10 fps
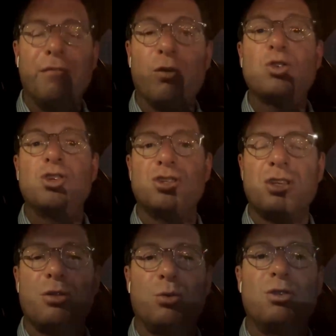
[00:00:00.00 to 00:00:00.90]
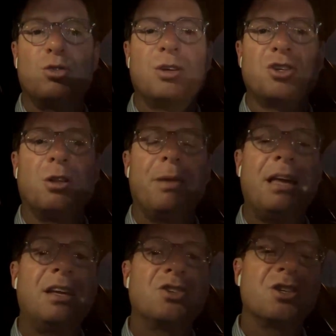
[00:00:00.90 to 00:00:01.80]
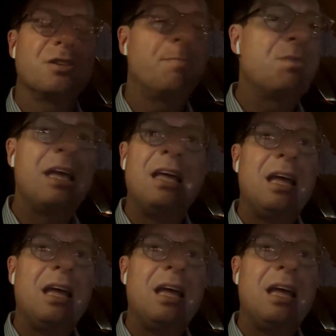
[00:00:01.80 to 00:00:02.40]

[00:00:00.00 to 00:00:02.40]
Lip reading: versus through the traditional banking system.